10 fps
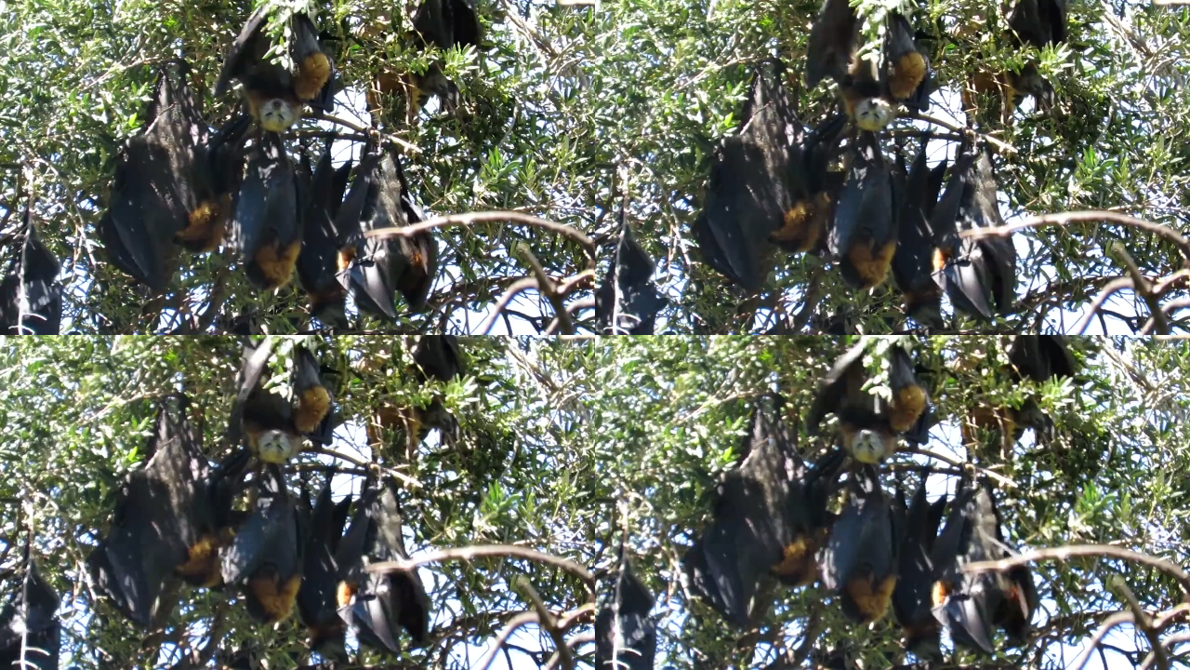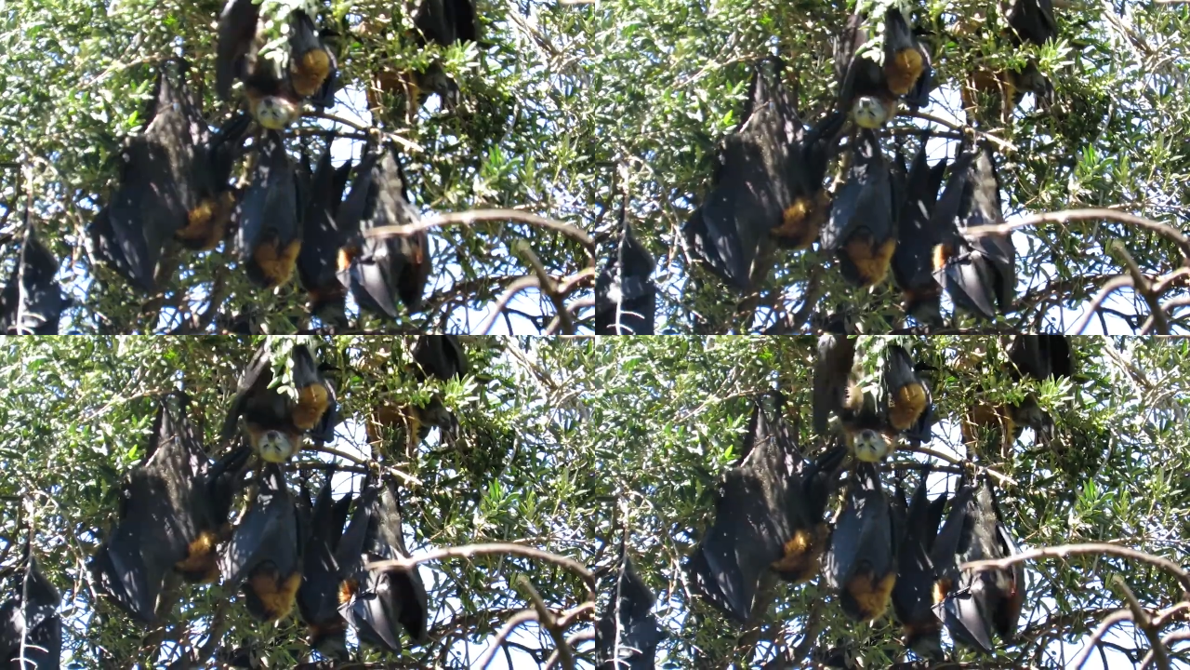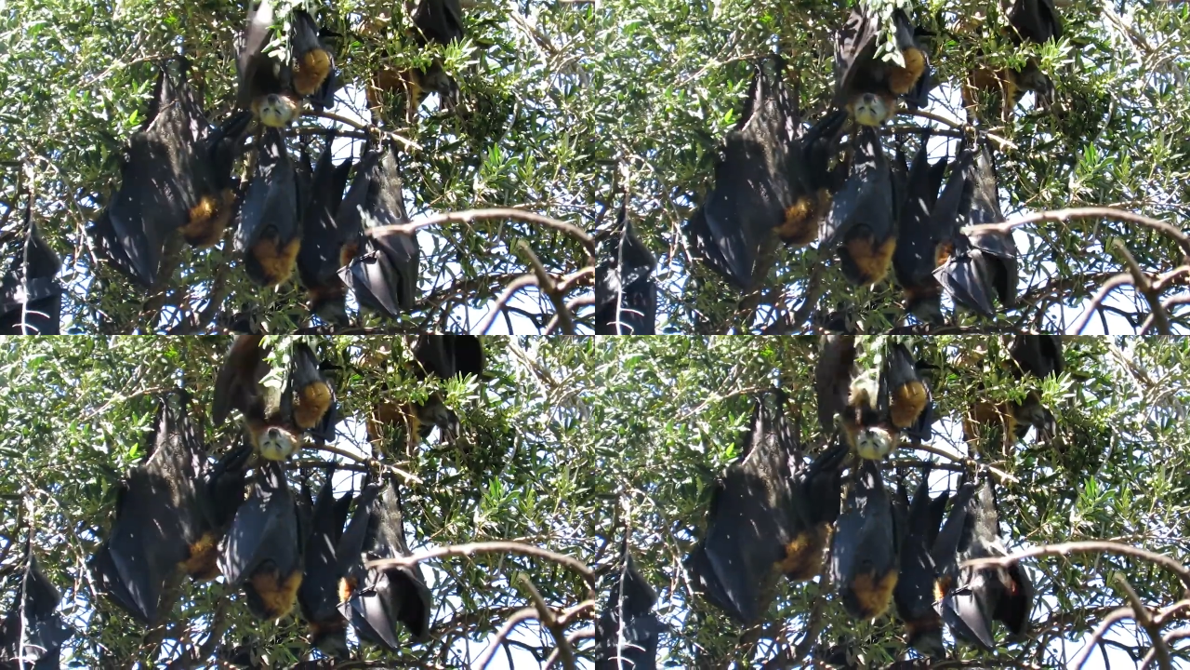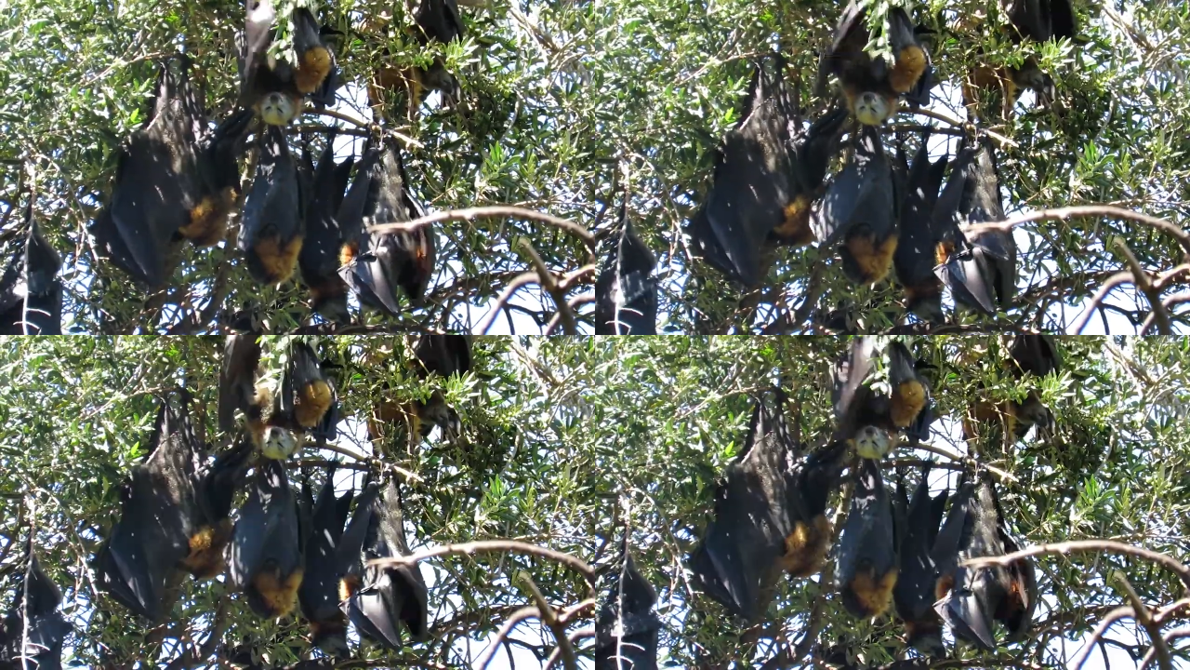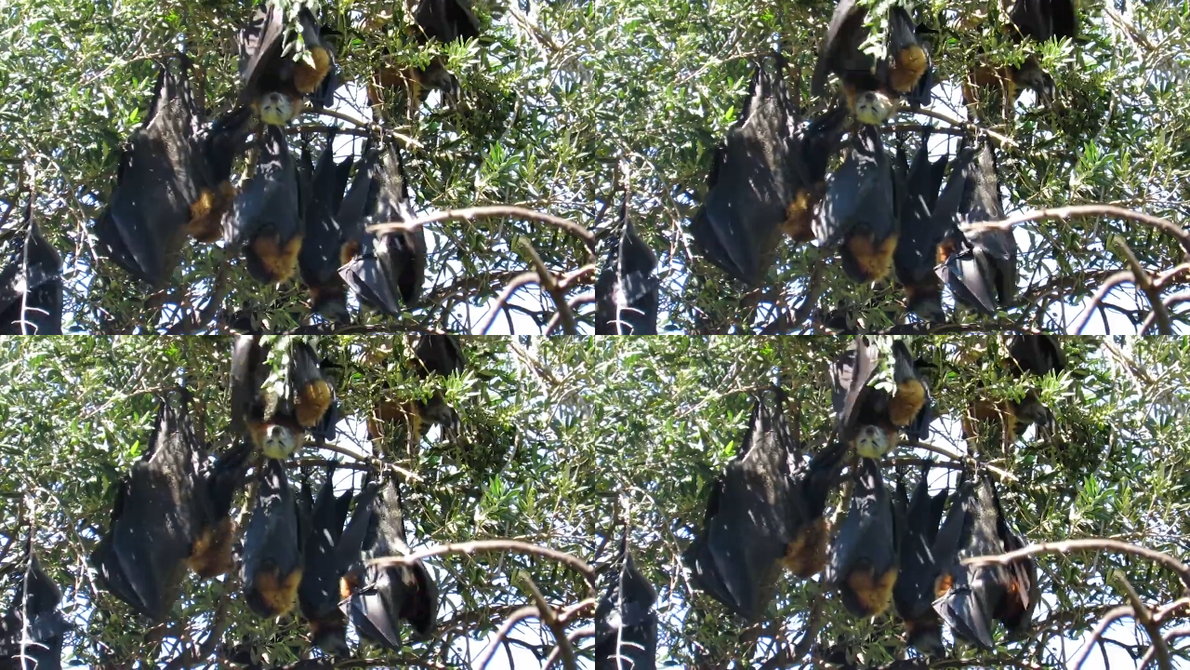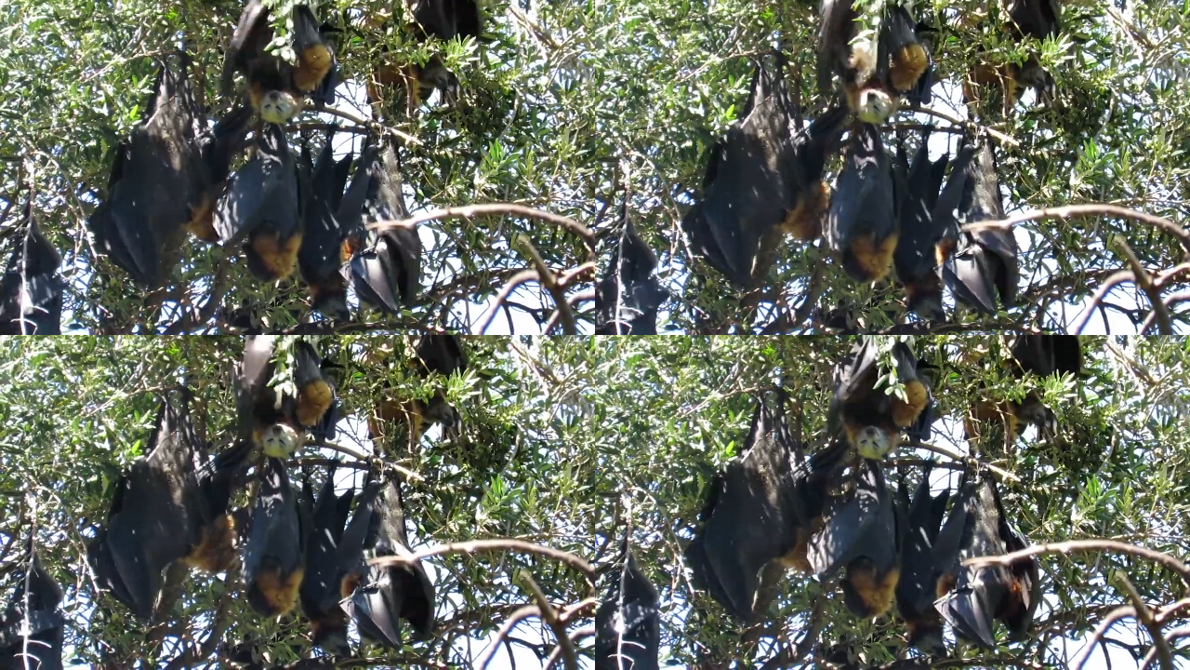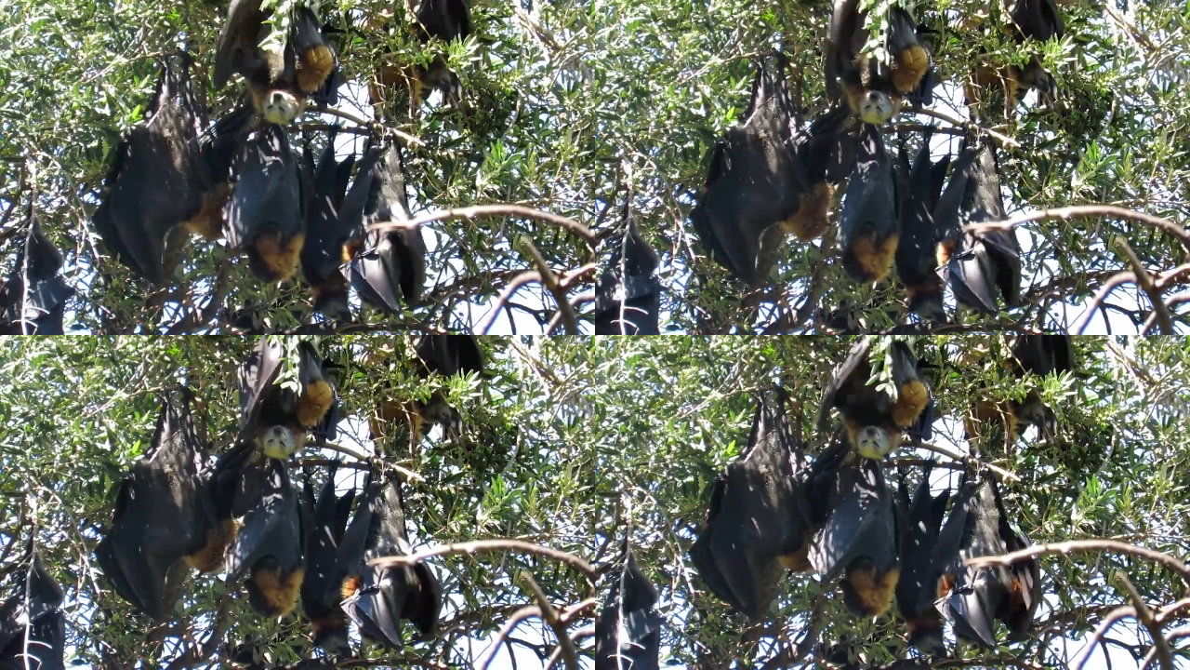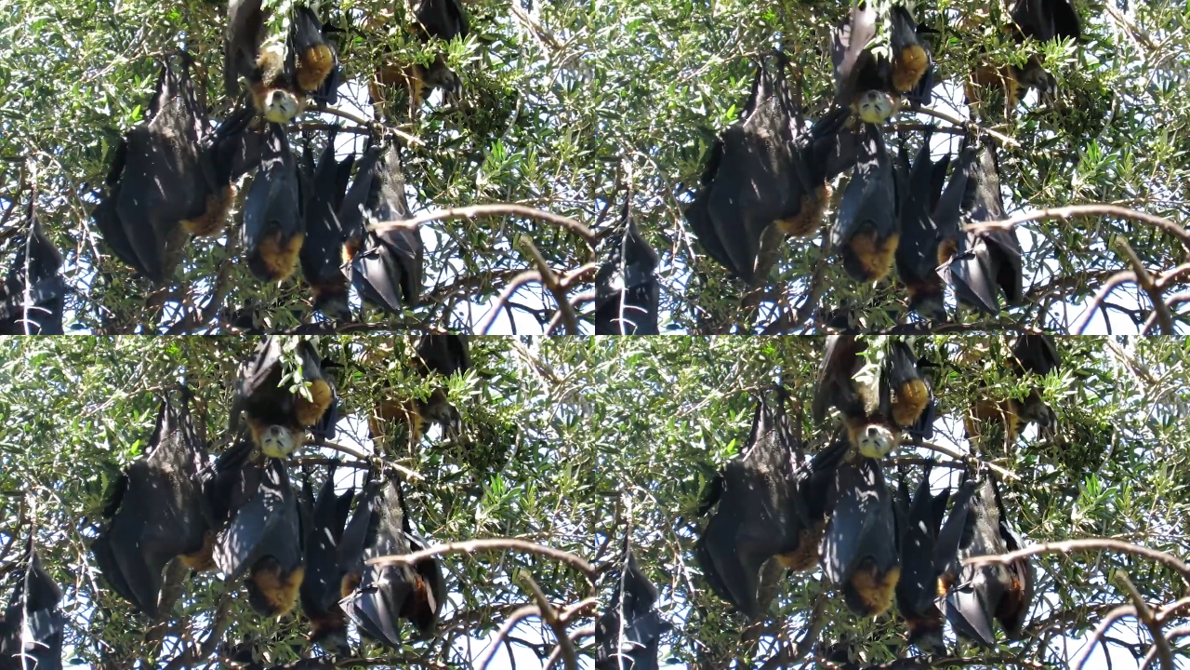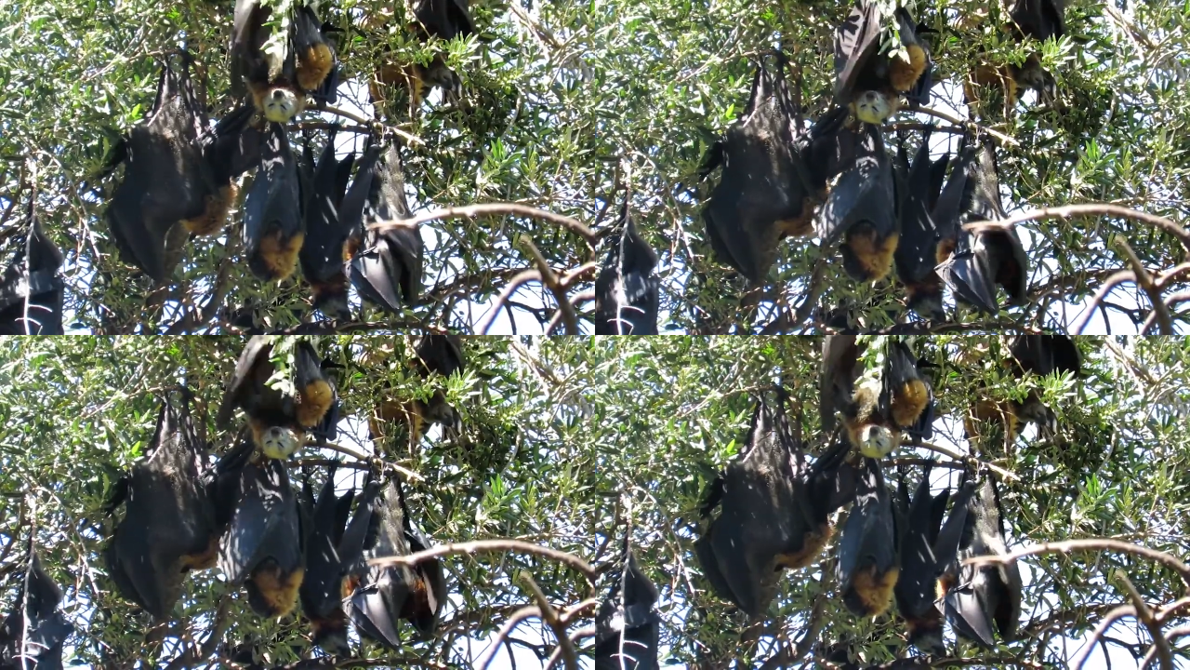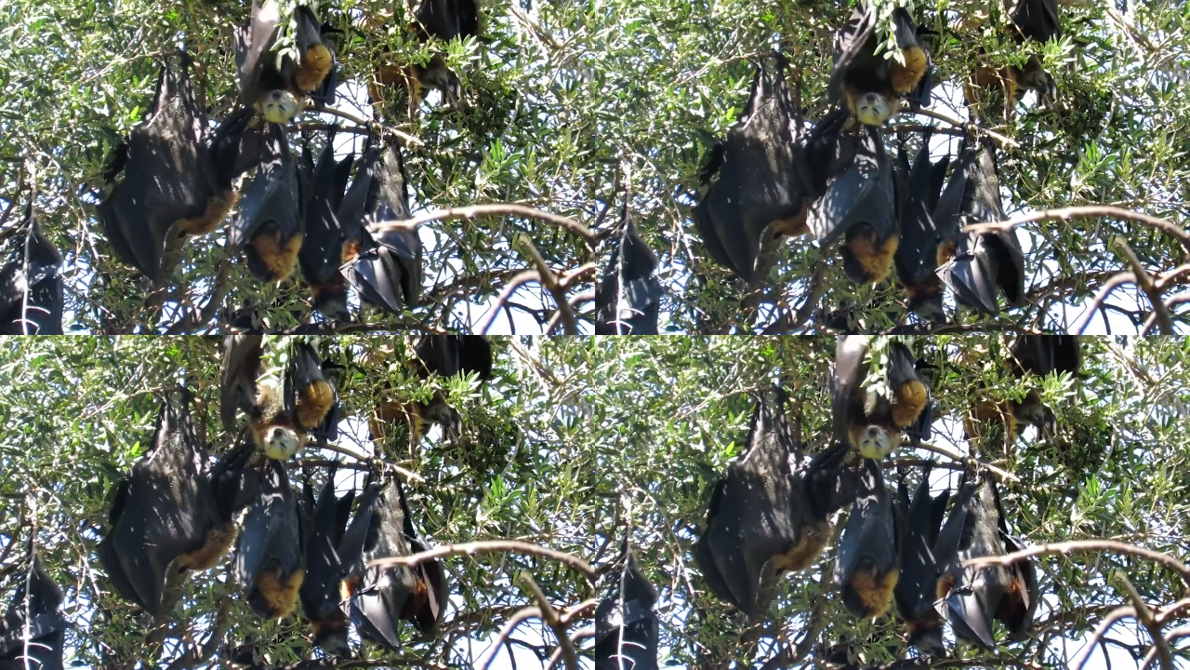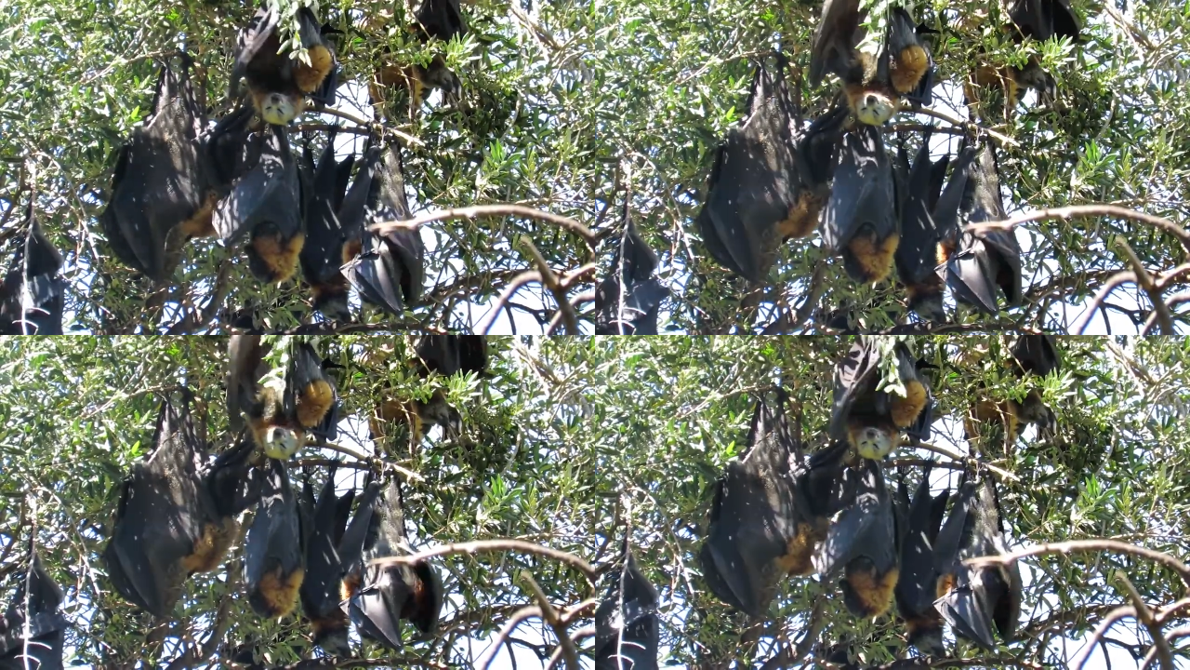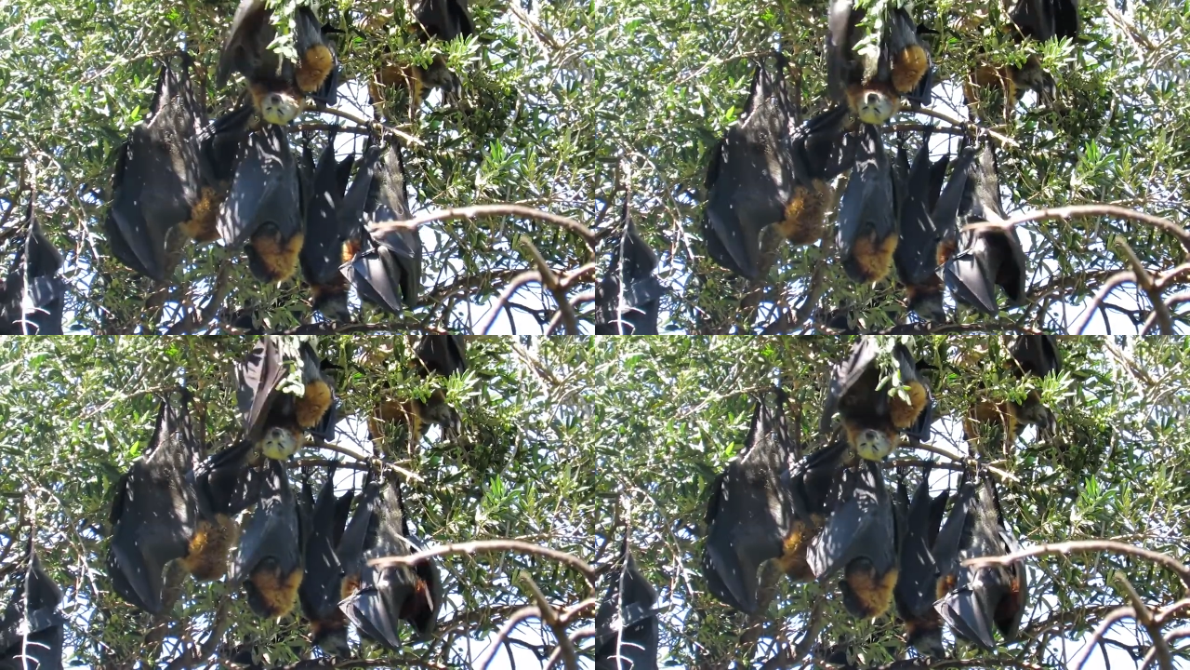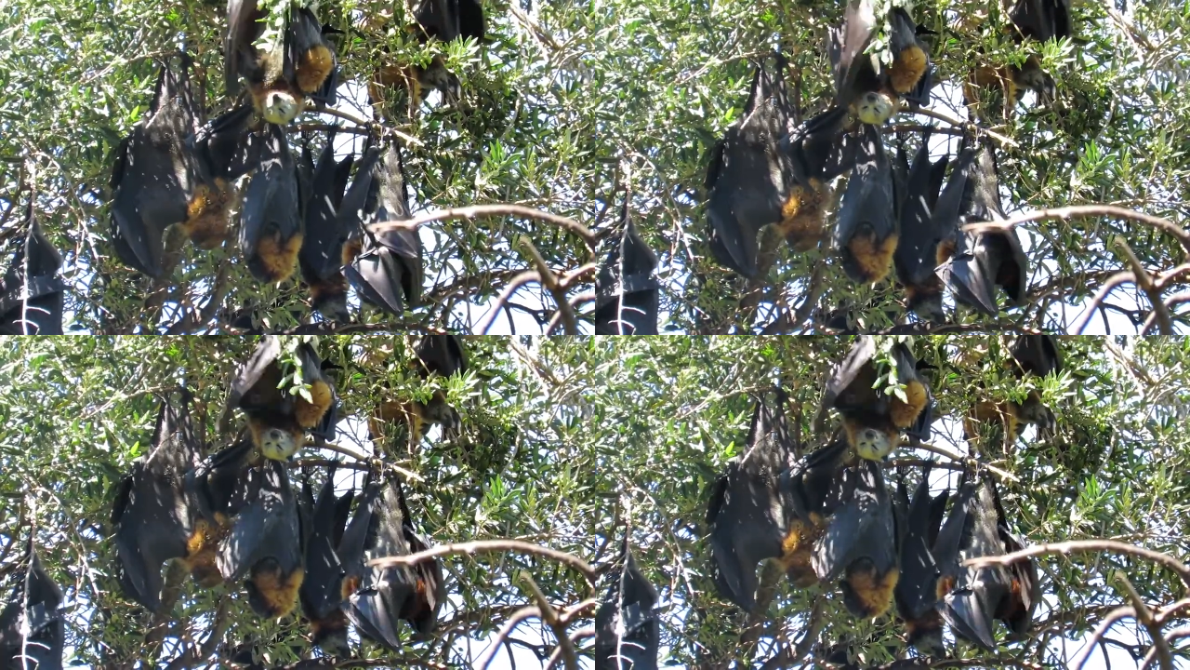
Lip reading: (no speaker visible)